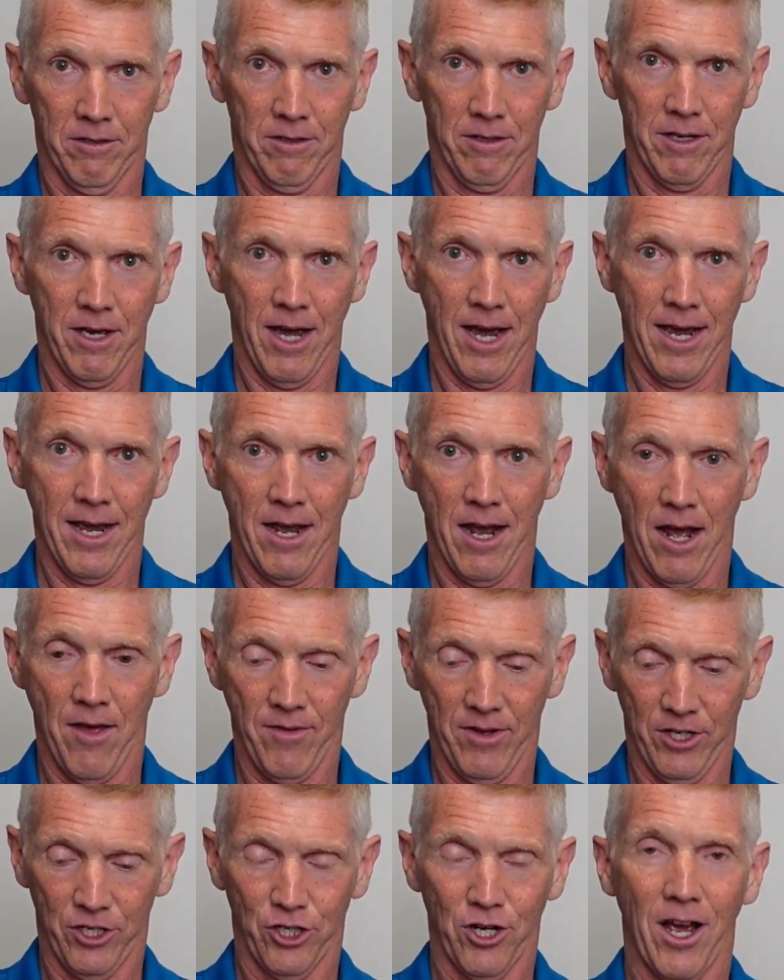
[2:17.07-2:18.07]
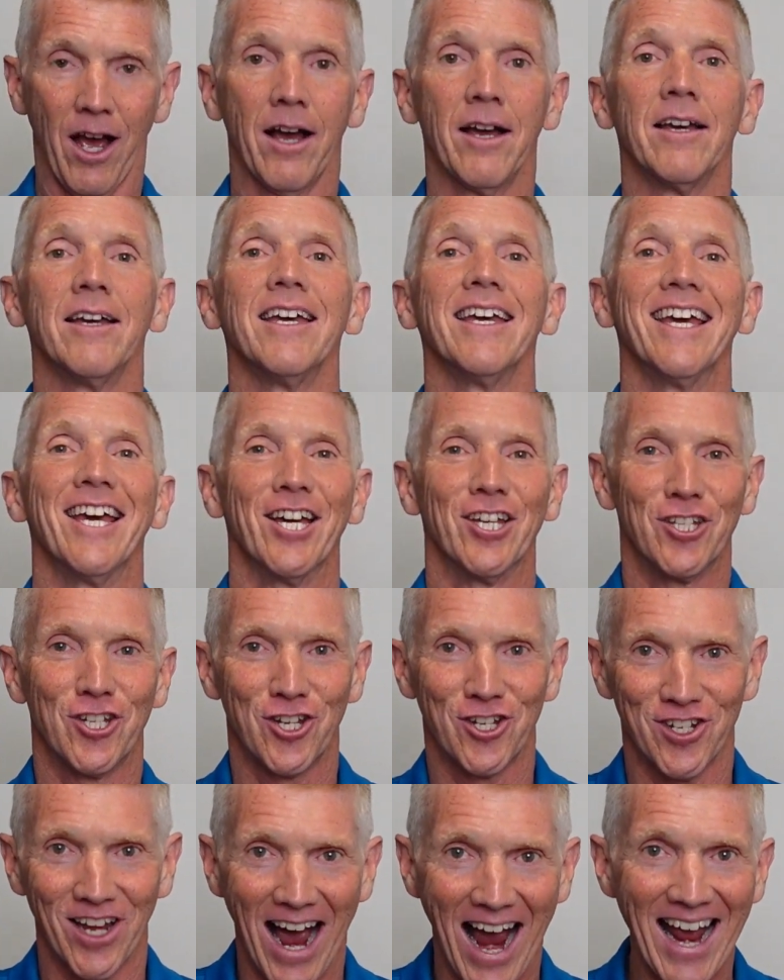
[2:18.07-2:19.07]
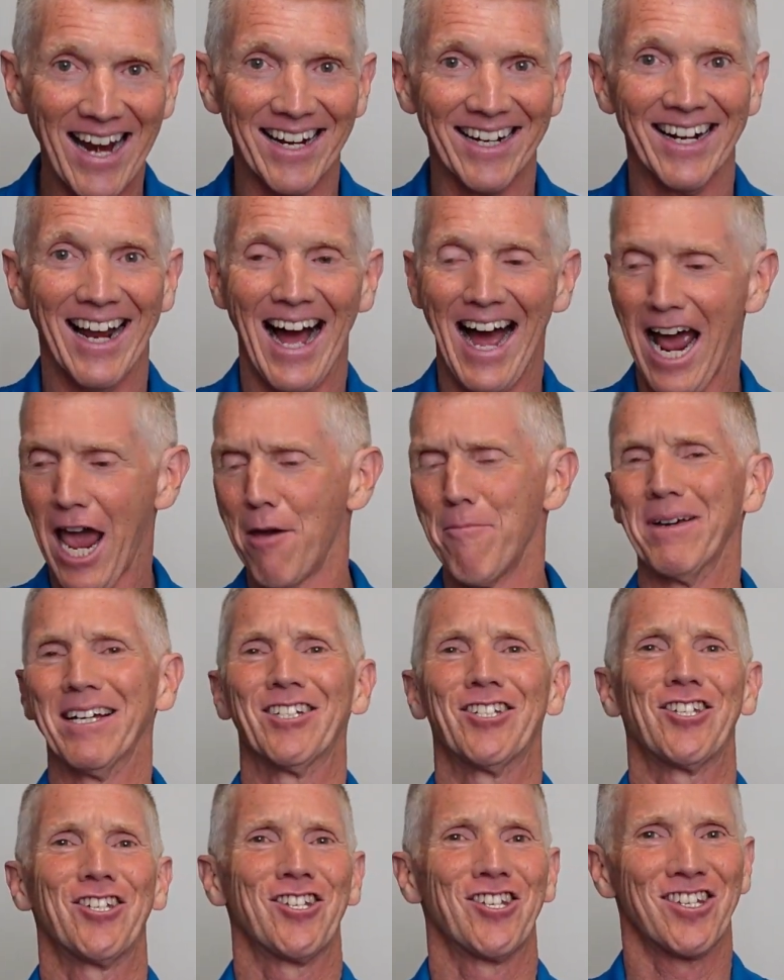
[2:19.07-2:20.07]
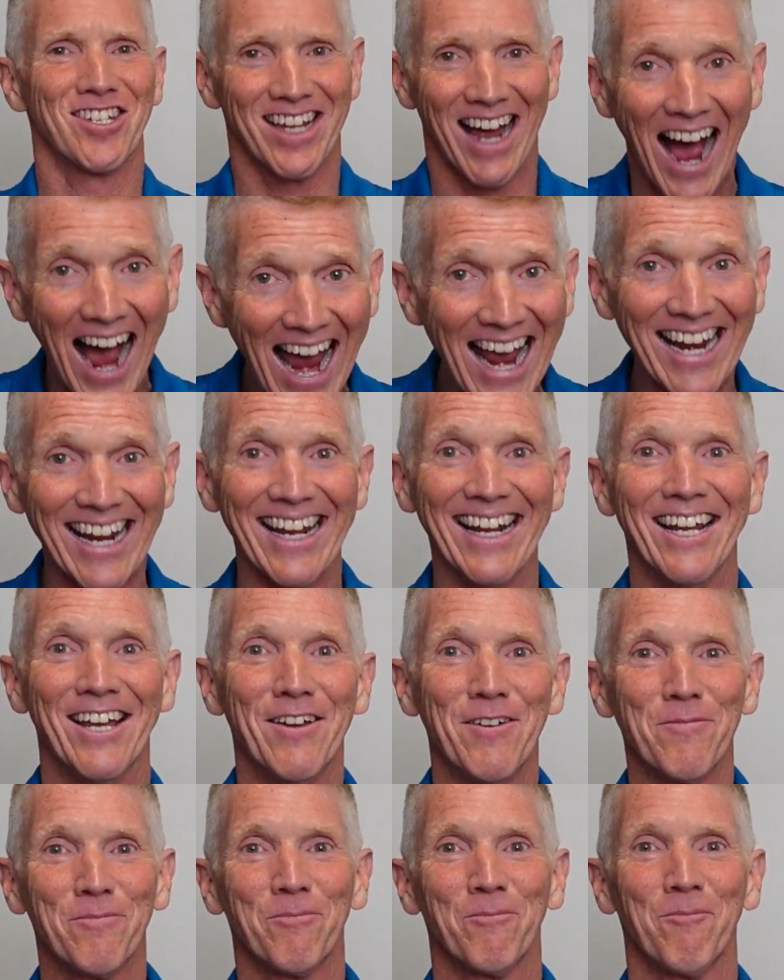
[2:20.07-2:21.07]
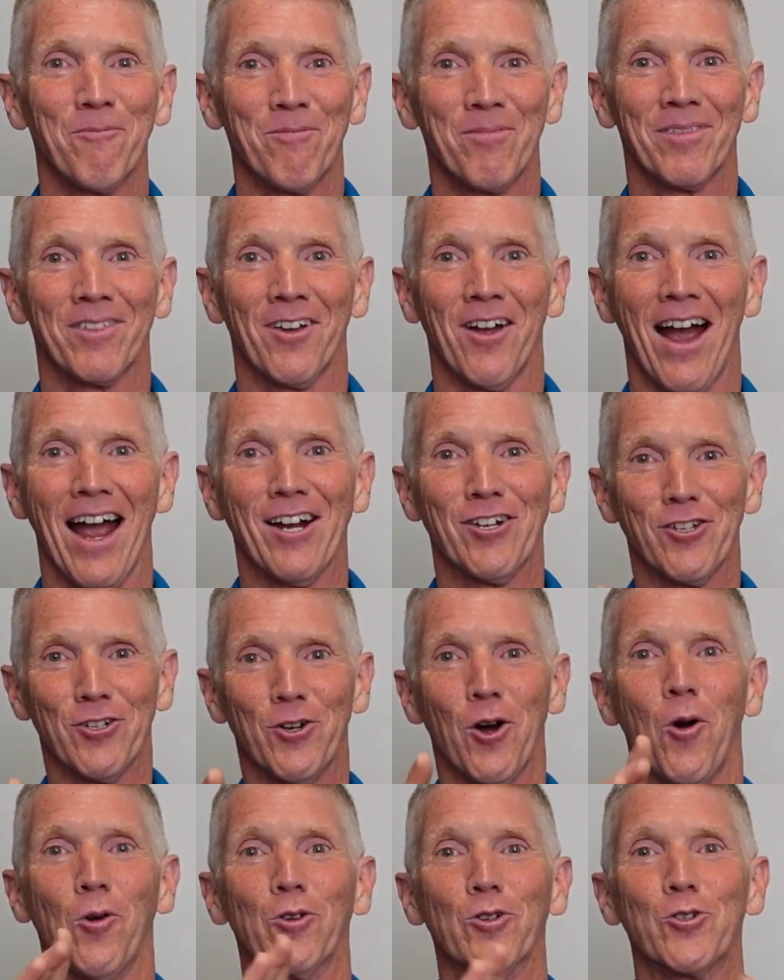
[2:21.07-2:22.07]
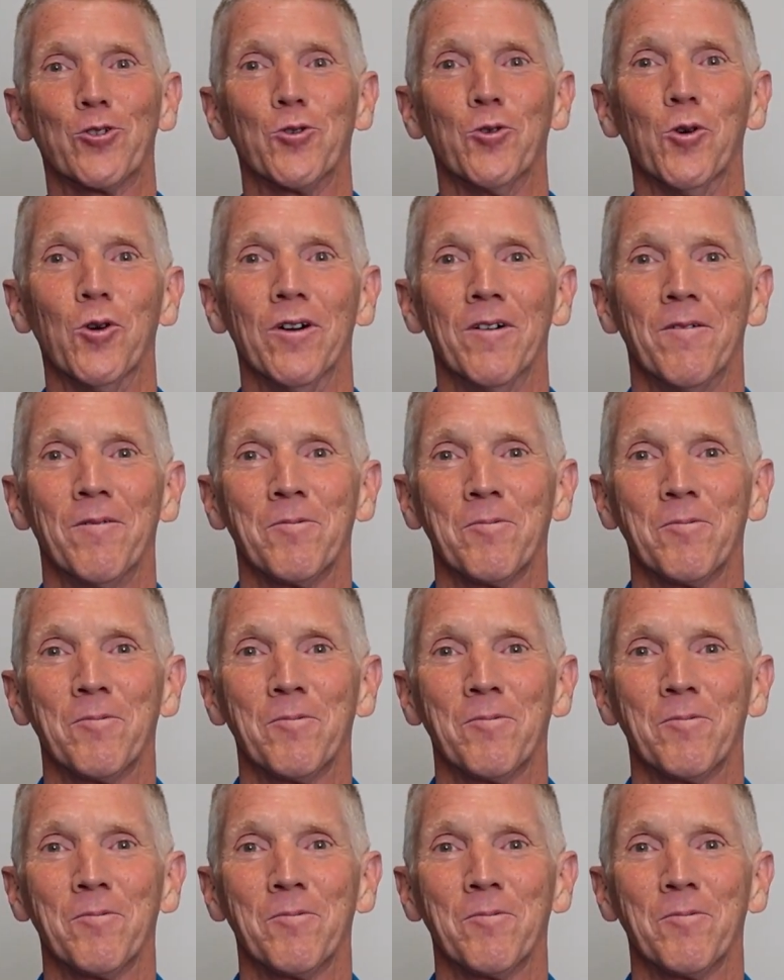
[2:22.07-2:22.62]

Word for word: okay, on the excited. I am excited, all right, to go to school.